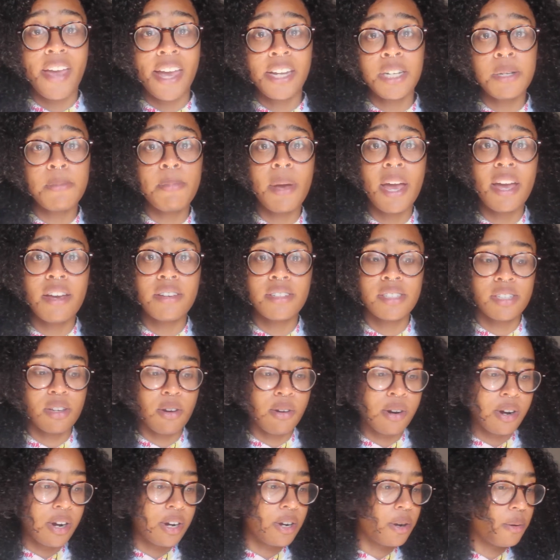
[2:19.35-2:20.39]
fanny packs
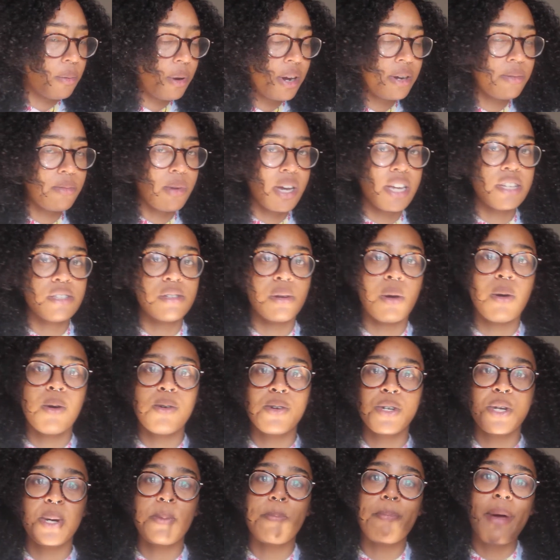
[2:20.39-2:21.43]
are a great way to
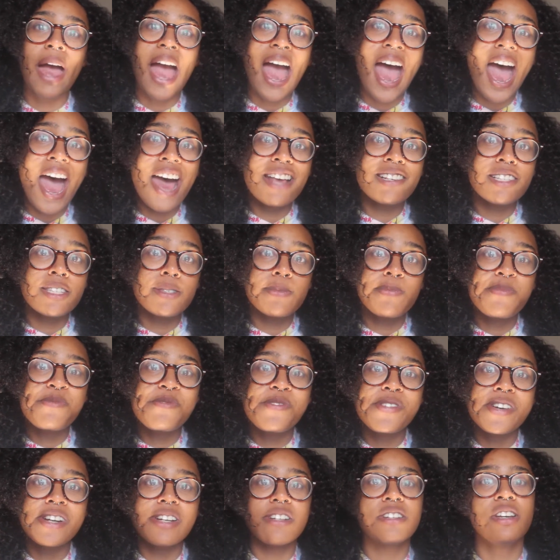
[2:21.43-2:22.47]
hold your
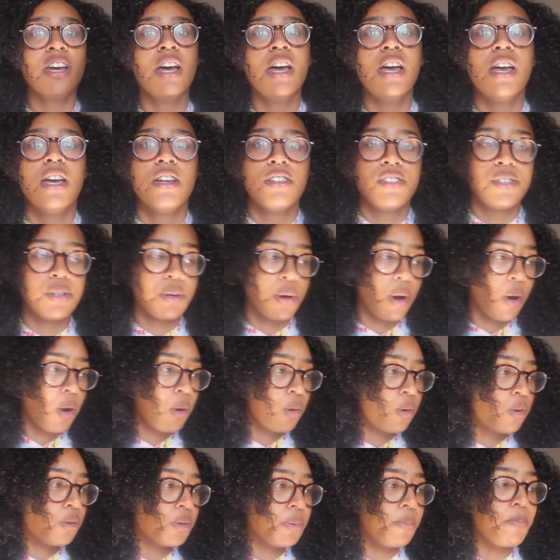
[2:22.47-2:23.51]
passport, to
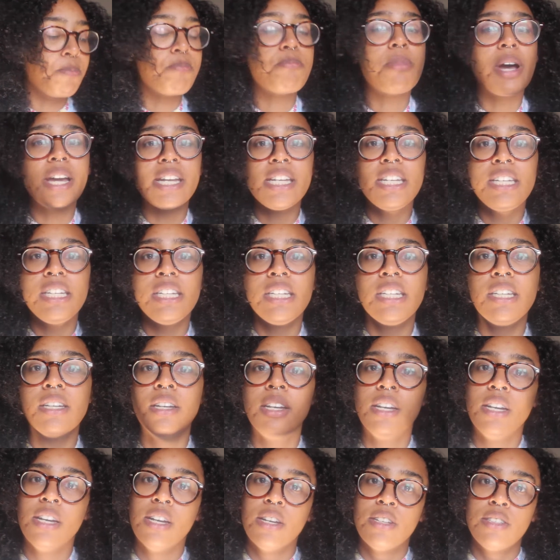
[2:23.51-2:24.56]
hold money,
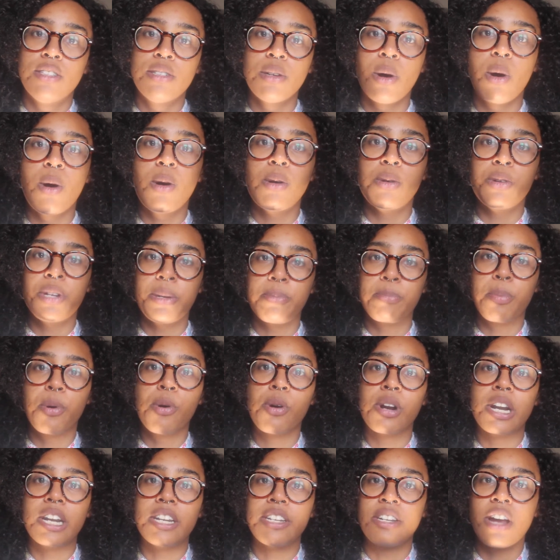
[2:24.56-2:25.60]
to hold
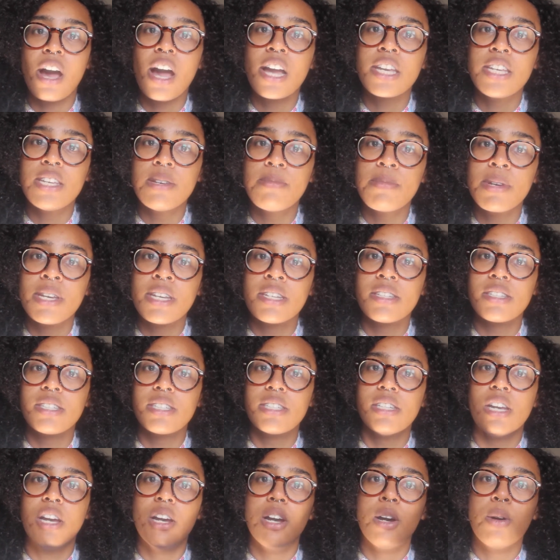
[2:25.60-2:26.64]
important
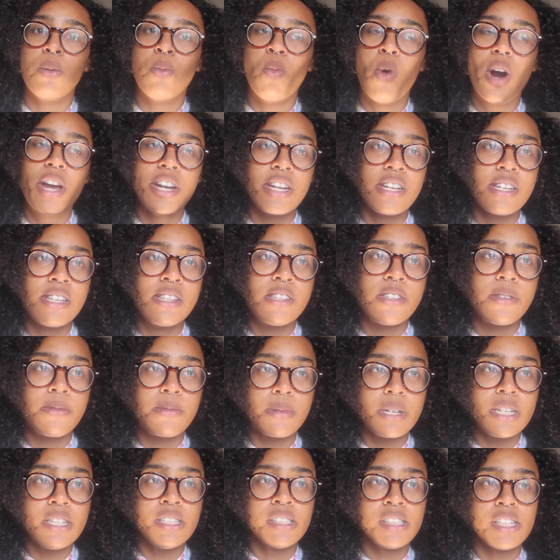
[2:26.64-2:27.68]
documents. One of the
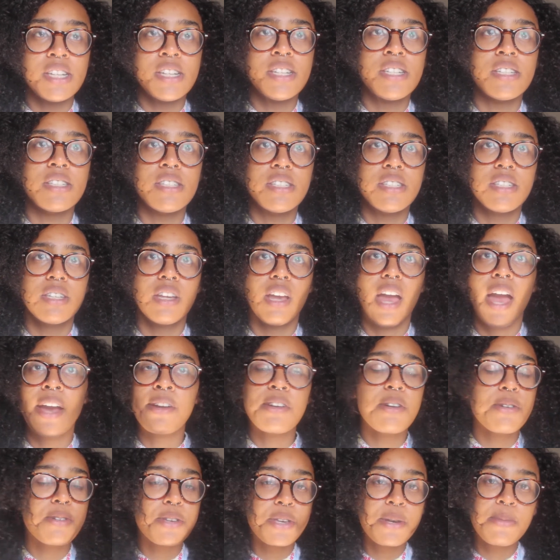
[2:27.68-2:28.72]
reasons, I
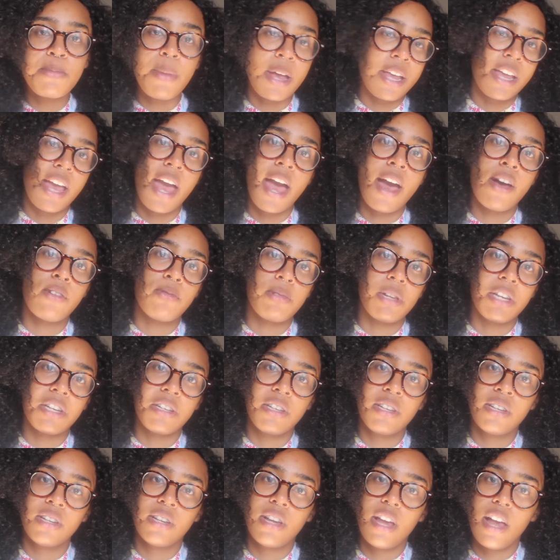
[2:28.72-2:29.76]
know you might have
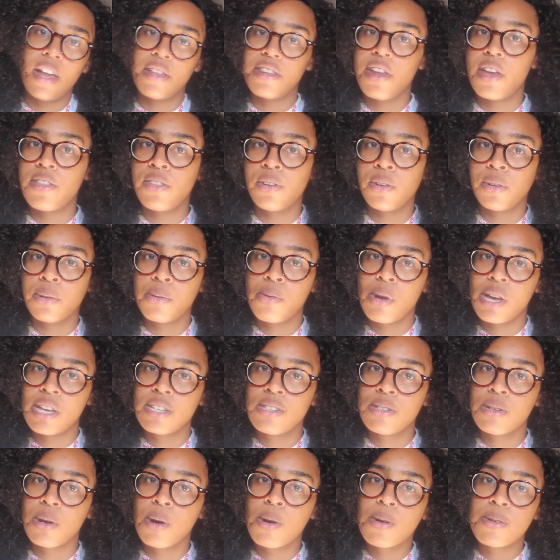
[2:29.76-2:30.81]
like another way
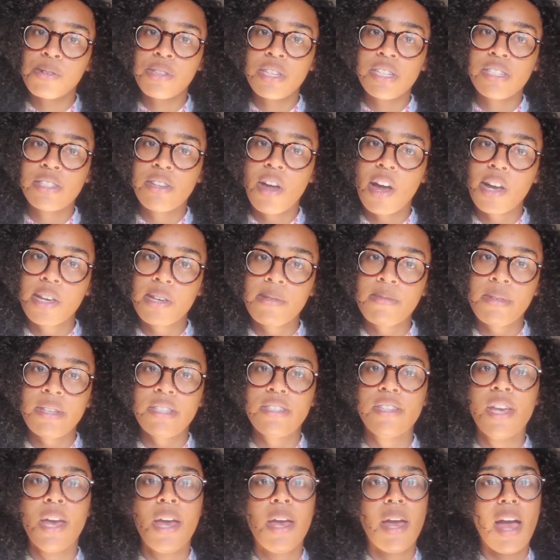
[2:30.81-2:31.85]
to hold these
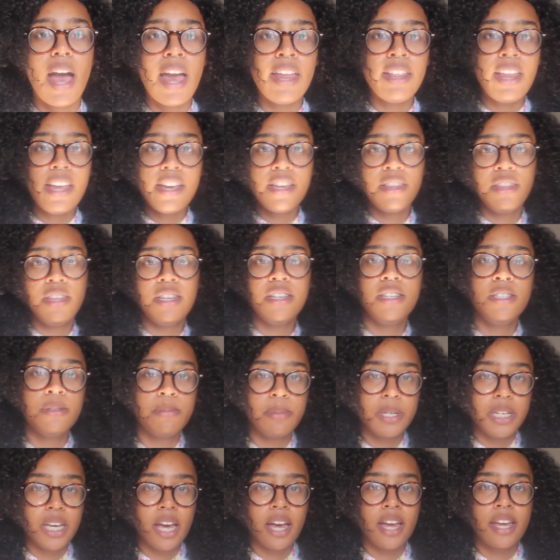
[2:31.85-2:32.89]
documents. I like these
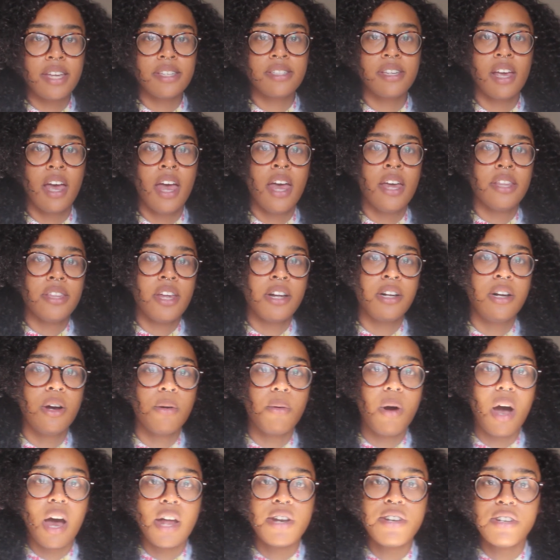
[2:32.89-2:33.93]
because they
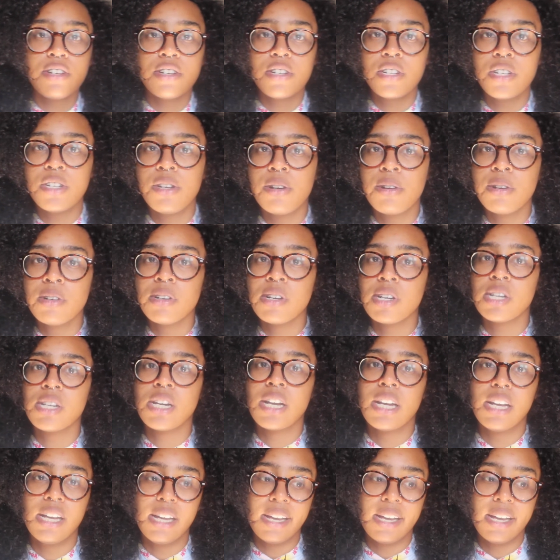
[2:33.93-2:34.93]
go under your